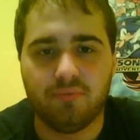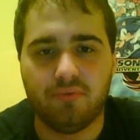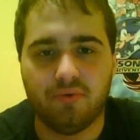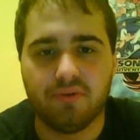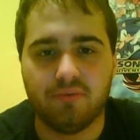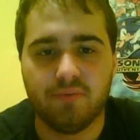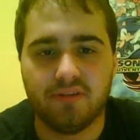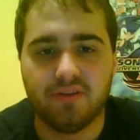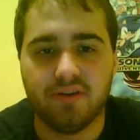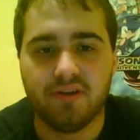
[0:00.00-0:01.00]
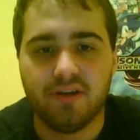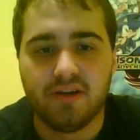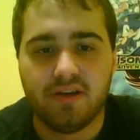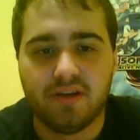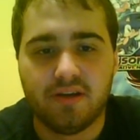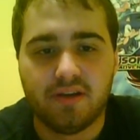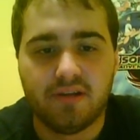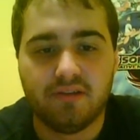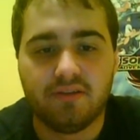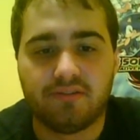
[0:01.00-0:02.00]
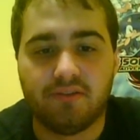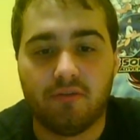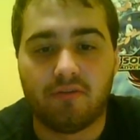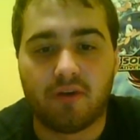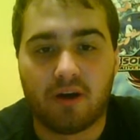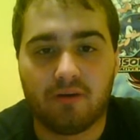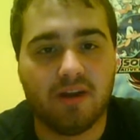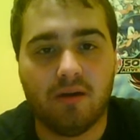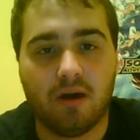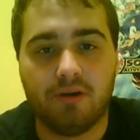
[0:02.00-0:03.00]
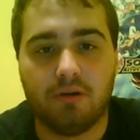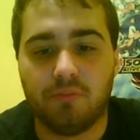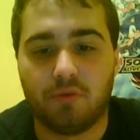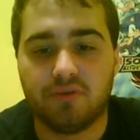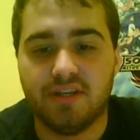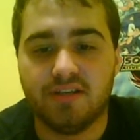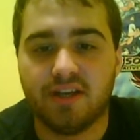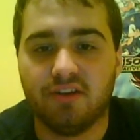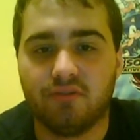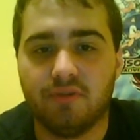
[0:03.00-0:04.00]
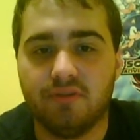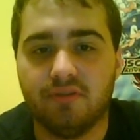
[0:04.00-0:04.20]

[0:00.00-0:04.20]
Don't worry, I'm not gonna pick my nose in front of you guys unless you want me to. I'm just kidding.